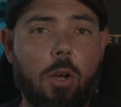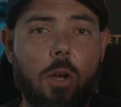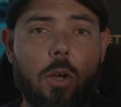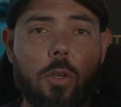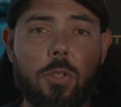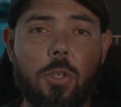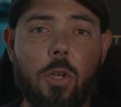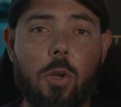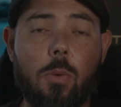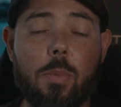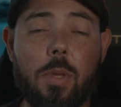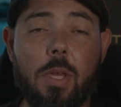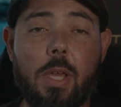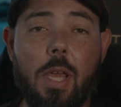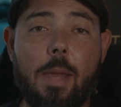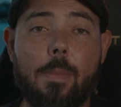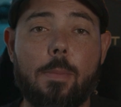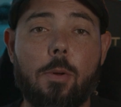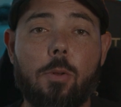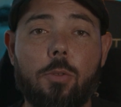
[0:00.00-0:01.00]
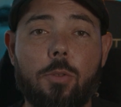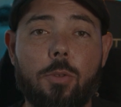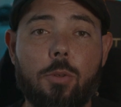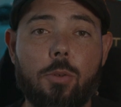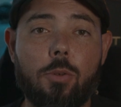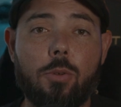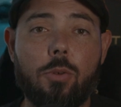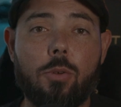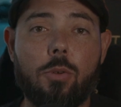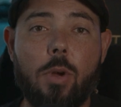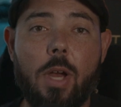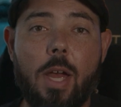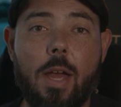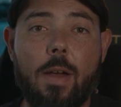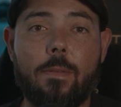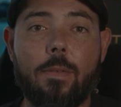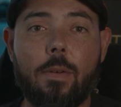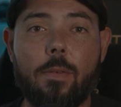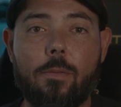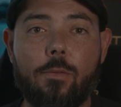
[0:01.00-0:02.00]
also be able to
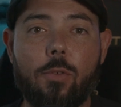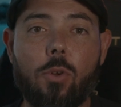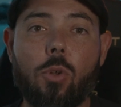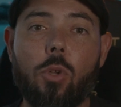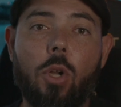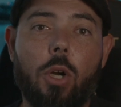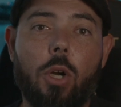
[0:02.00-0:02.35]
have full